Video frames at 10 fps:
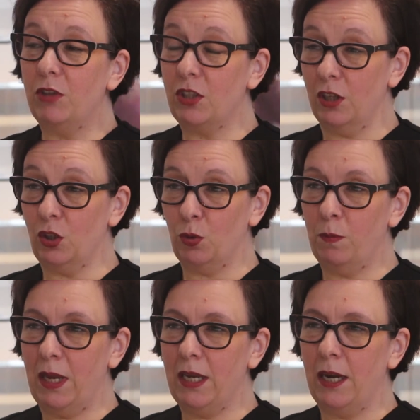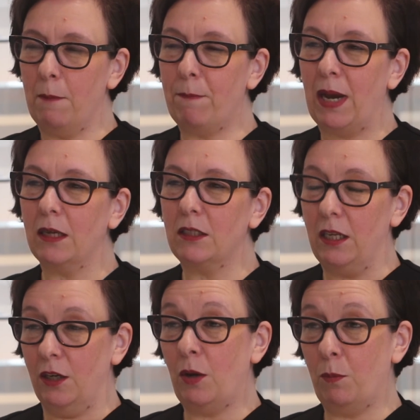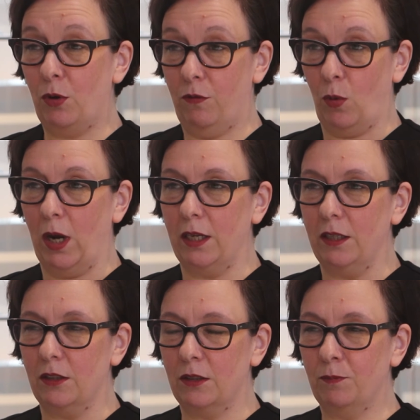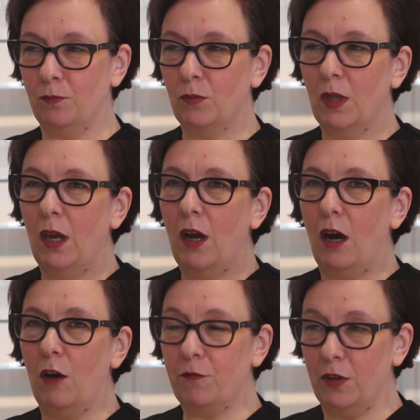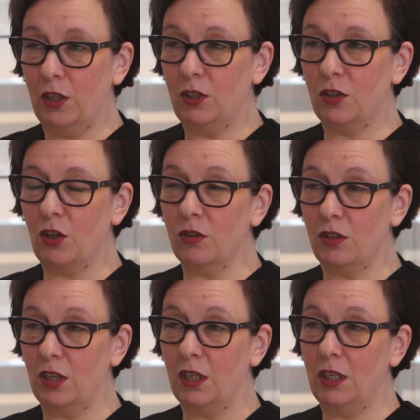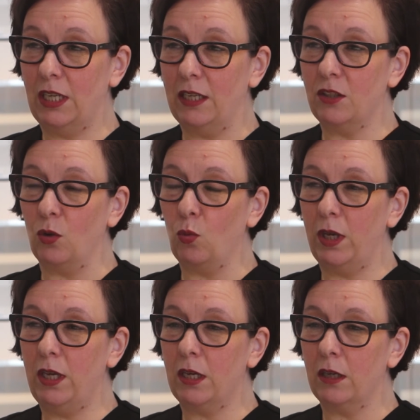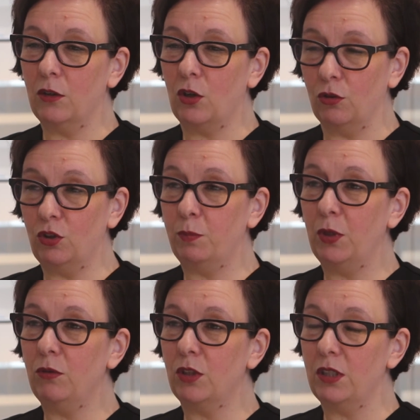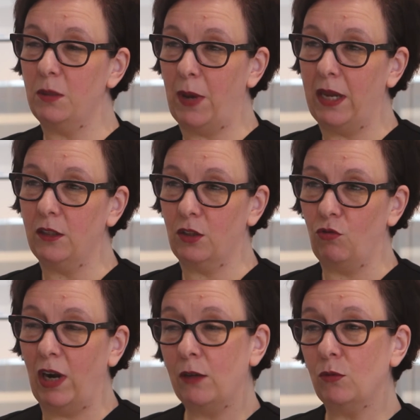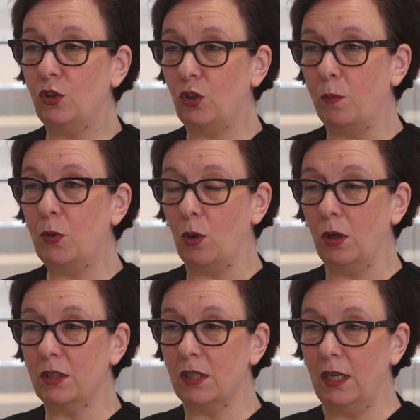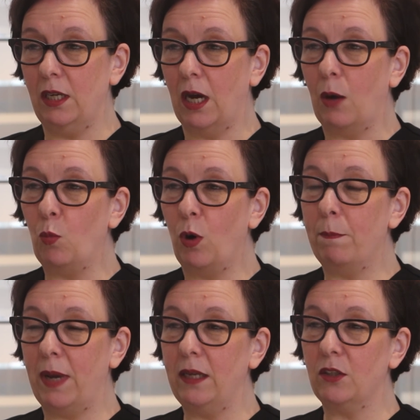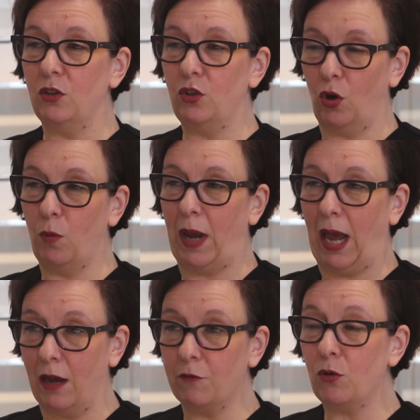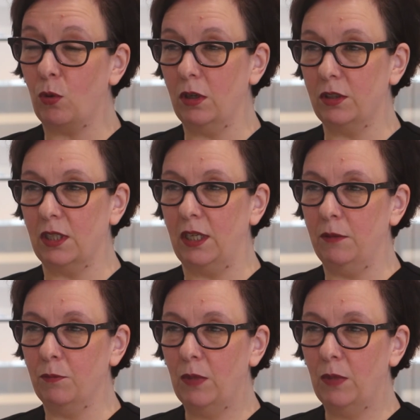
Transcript: research will make an impact in a number of ways. Our first concern is that we can contribute to debates around job quality and what makes a job have quality.